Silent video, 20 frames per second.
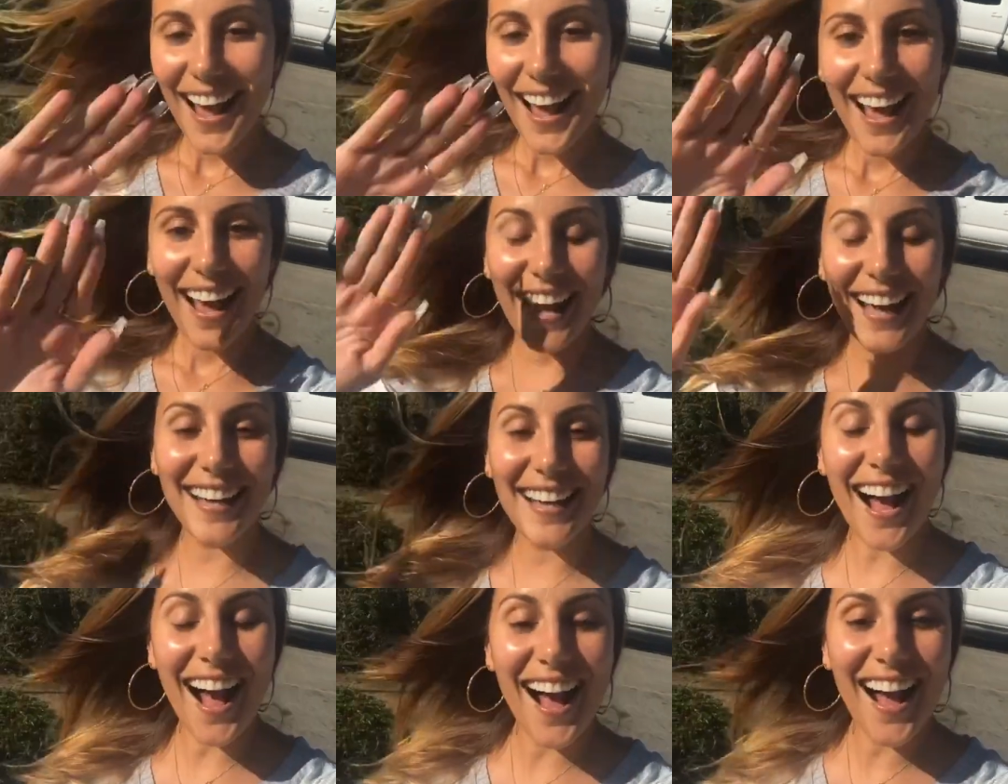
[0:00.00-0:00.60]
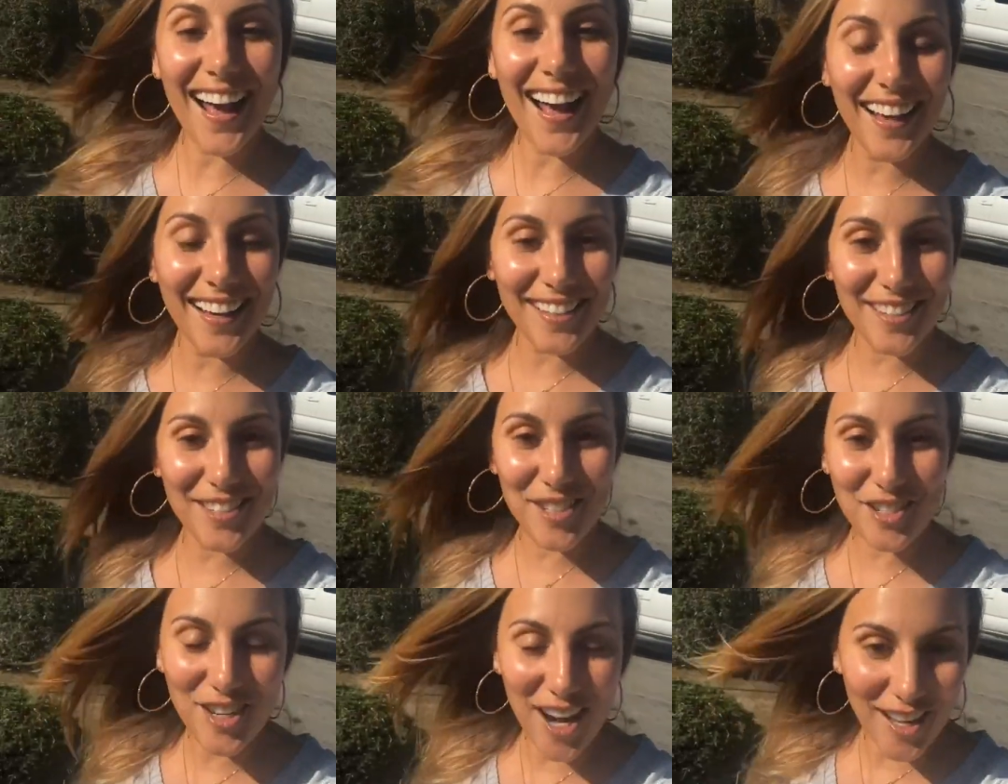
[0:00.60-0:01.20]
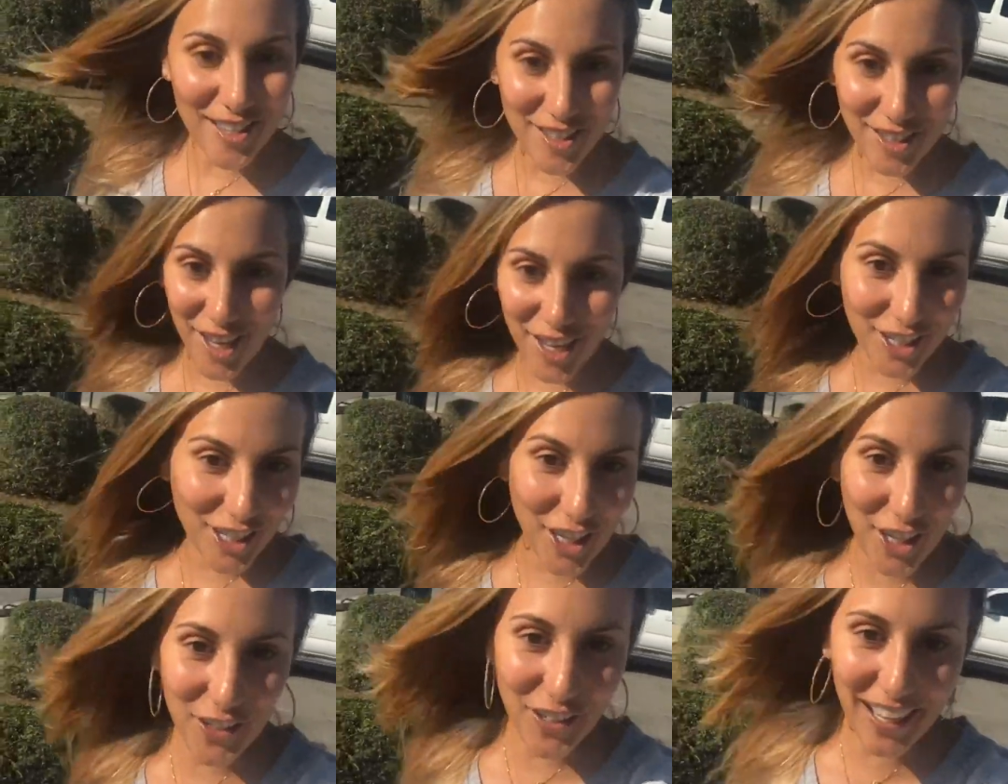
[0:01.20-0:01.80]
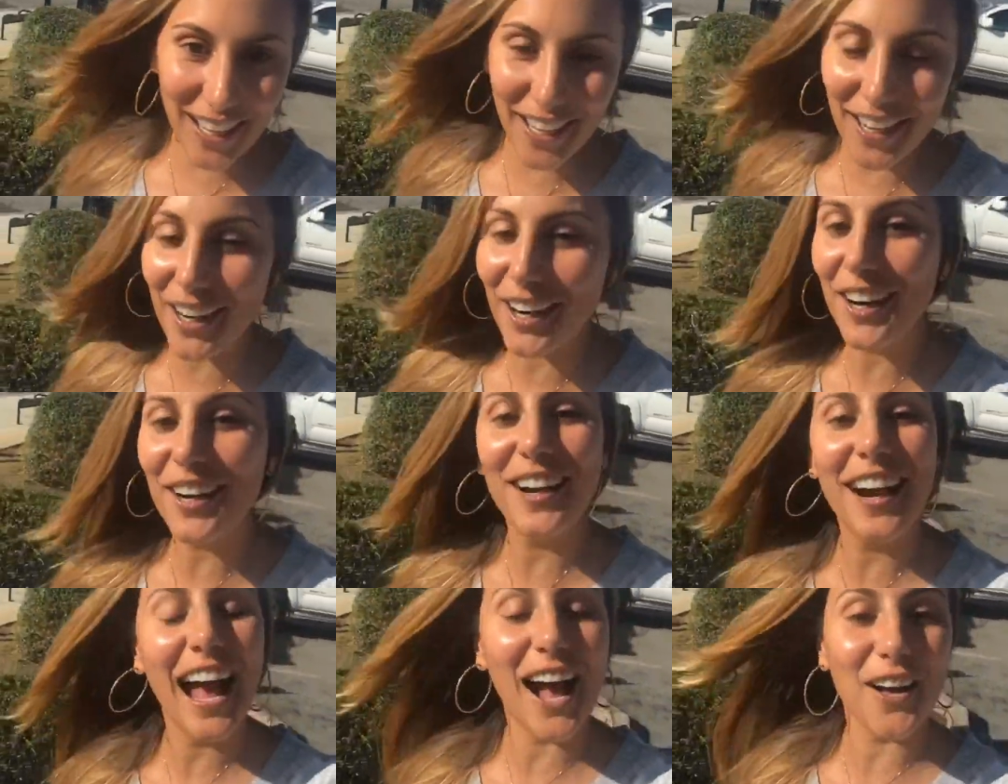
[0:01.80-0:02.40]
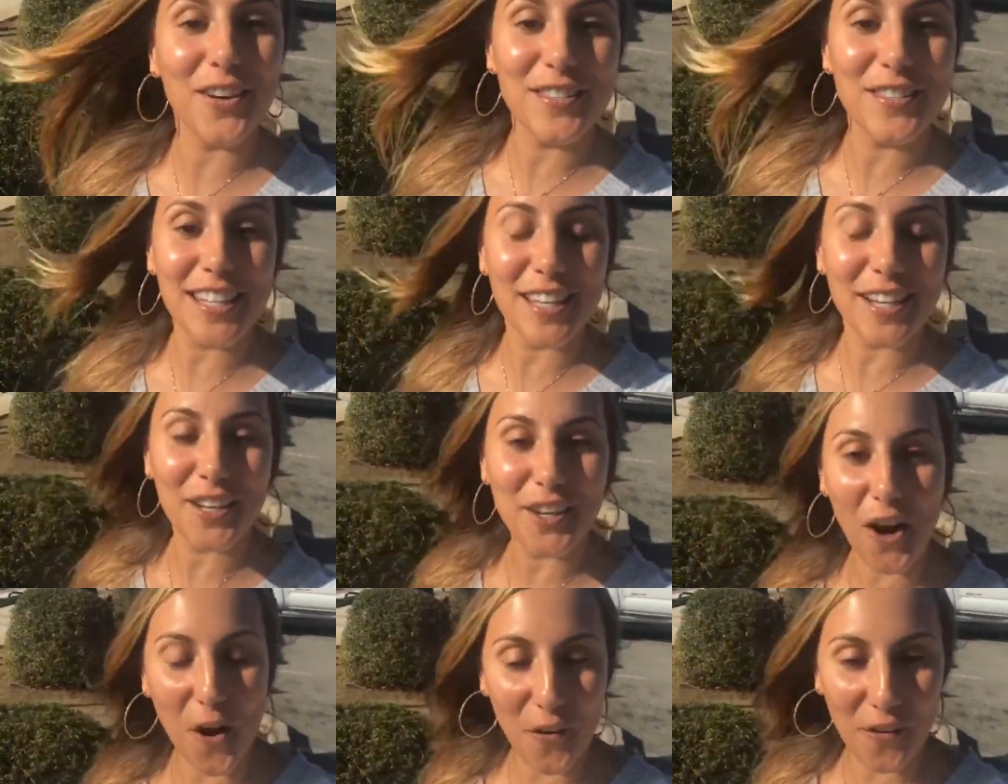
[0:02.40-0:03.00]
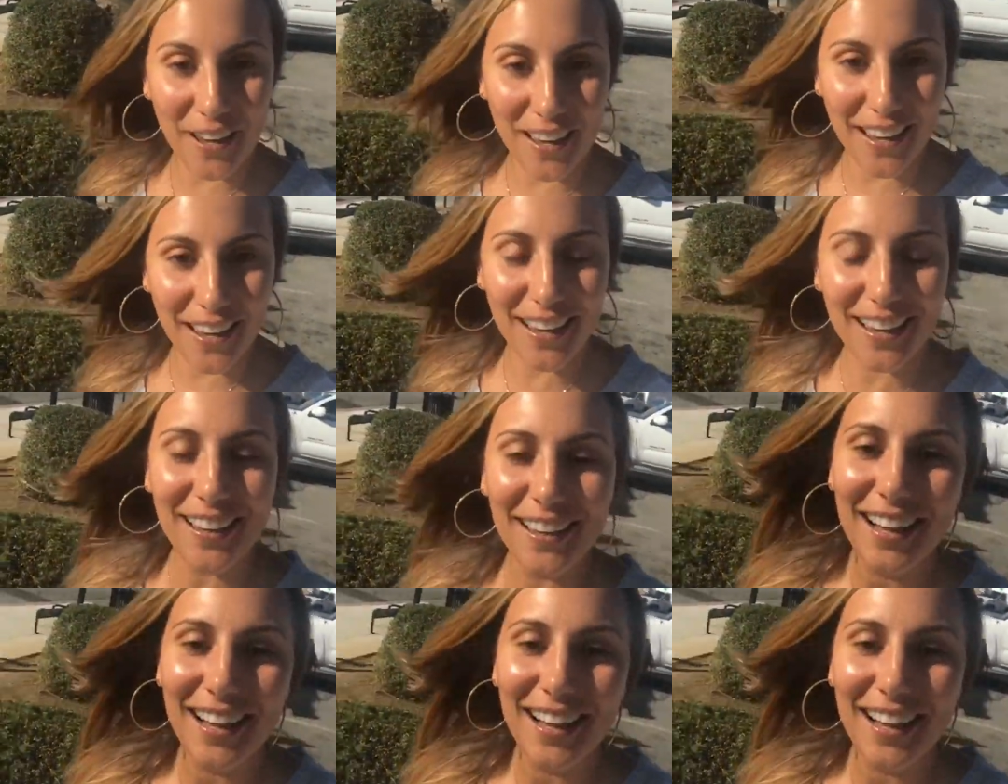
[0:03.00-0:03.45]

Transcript: Hey guys, Jessica Q here. How's it going?